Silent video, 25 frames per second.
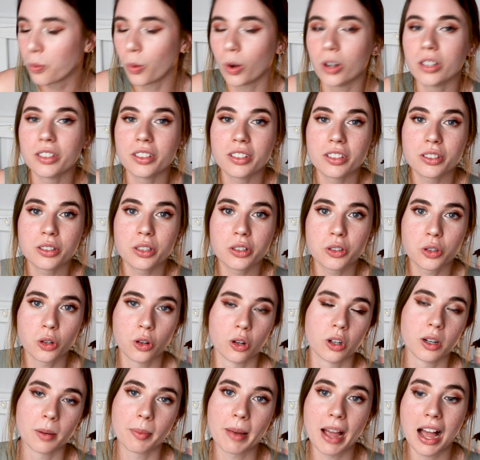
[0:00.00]
want to
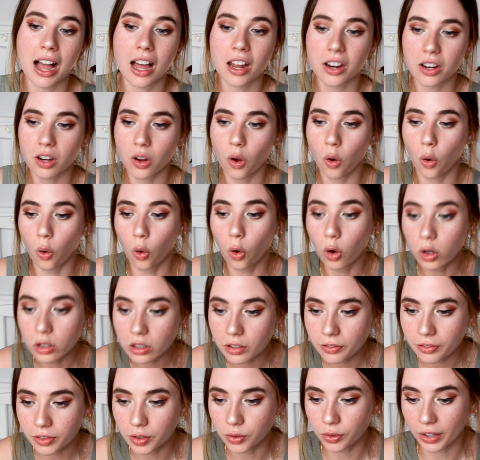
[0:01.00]
talk about
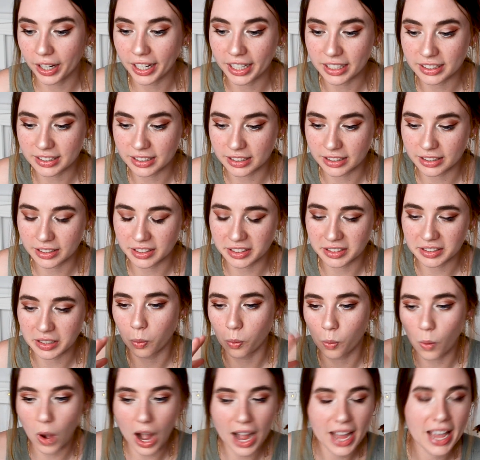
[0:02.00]
all of the reasons
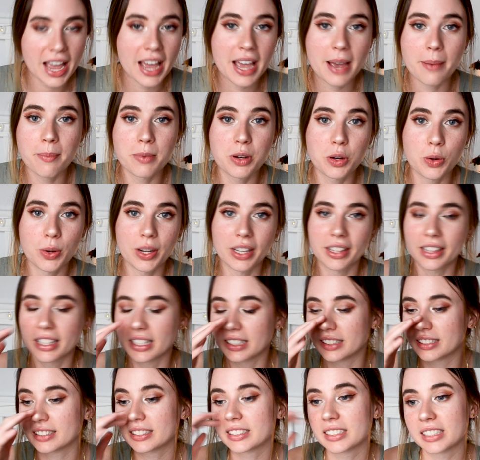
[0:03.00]
why I am doing
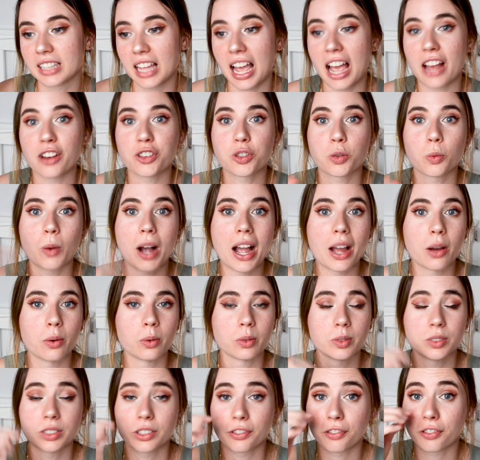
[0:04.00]
this / why I
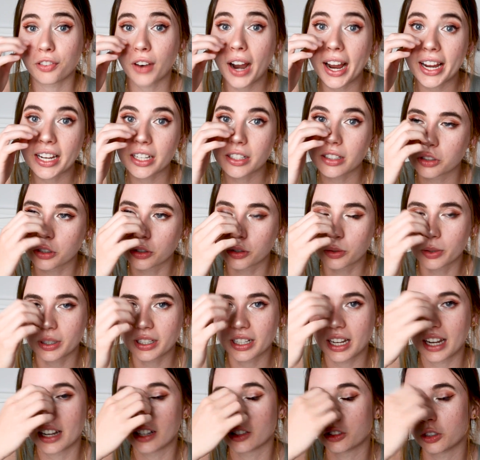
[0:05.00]
was afraid to do
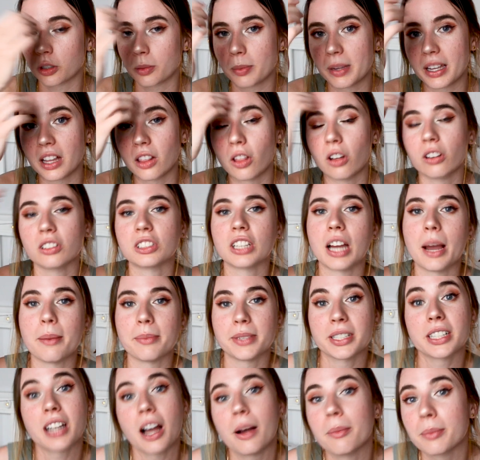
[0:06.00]
it, and it took me a long time
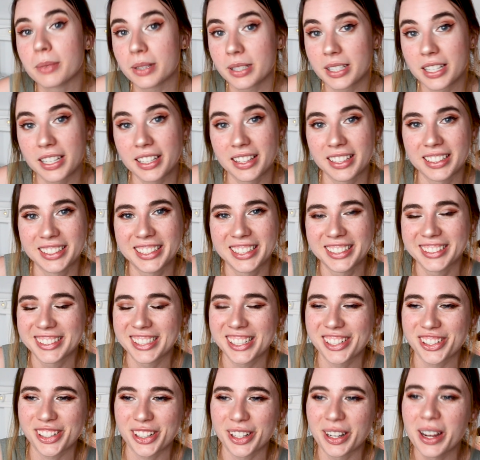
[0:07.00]
to come to the
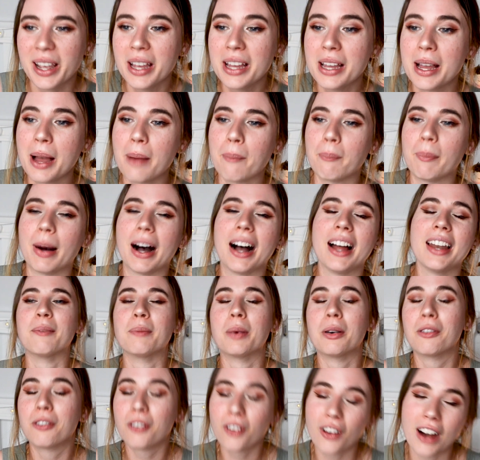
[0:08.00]
decision. But
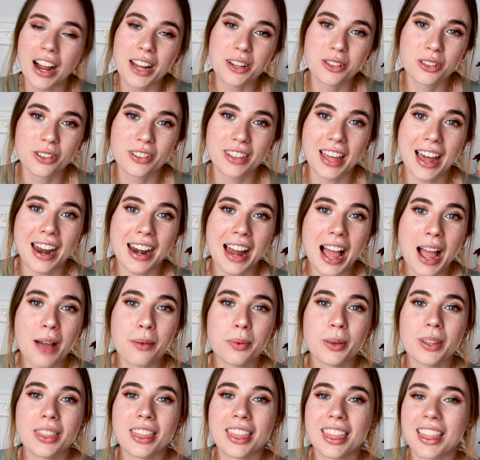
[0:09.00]
before I do that, I
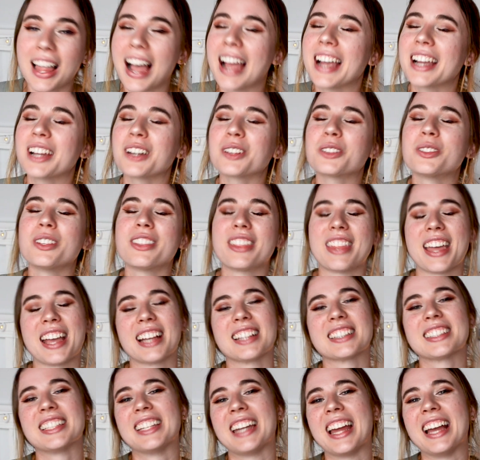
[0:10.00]
would like to
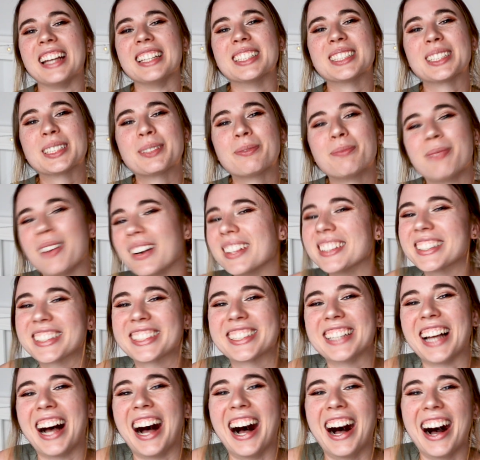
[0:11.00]
thank today's
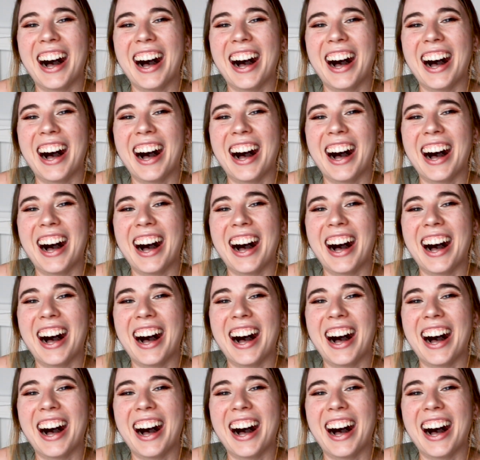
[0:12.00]
sponsor.